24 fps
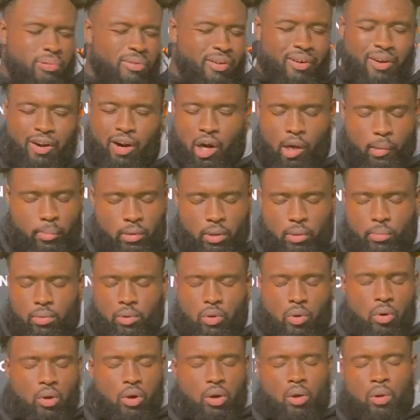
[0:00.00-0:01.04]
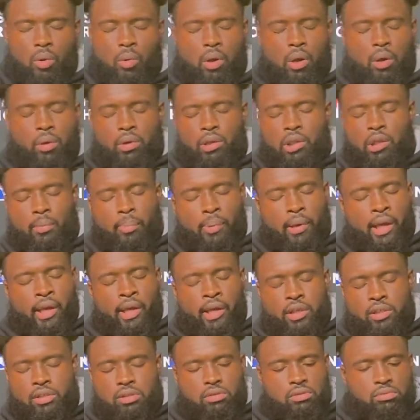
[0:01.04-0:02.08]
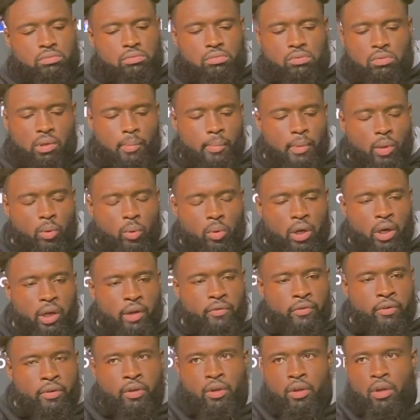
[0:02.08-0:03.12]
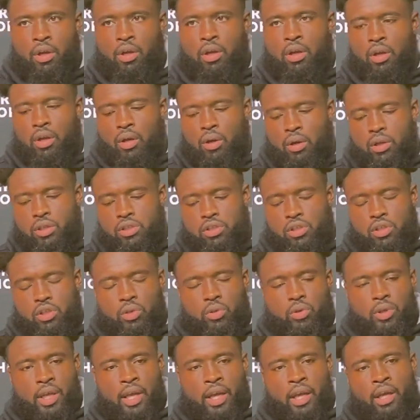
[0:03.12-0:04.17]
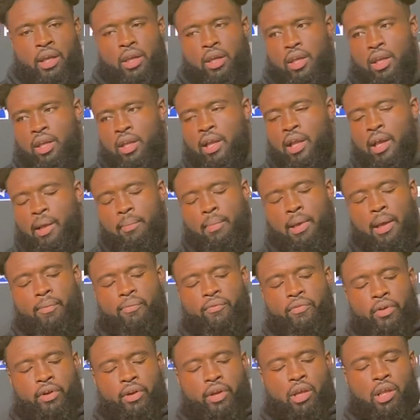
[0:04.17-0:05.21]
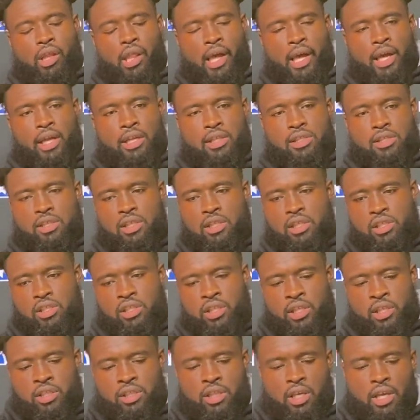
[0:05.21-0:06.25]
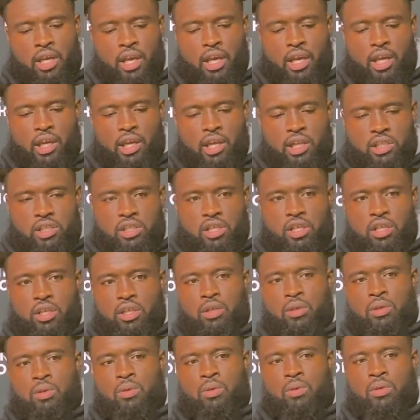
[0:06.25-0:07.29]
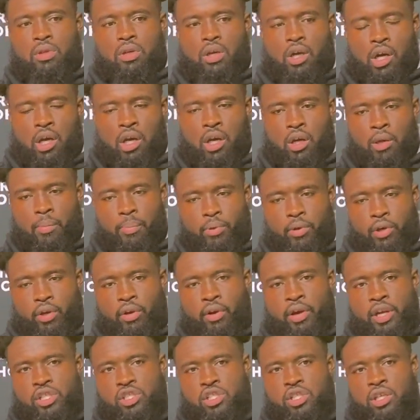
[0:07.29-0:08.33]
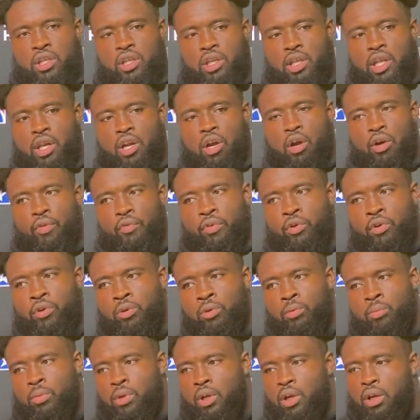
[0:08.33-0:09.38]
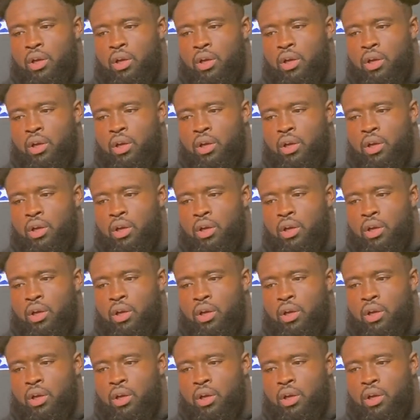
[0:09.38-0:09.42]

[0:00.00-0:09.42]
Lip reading: problem, quote unquote, in the past. I mean, whatever. It's a new day, and I'm very glad to see just continued progression in our room.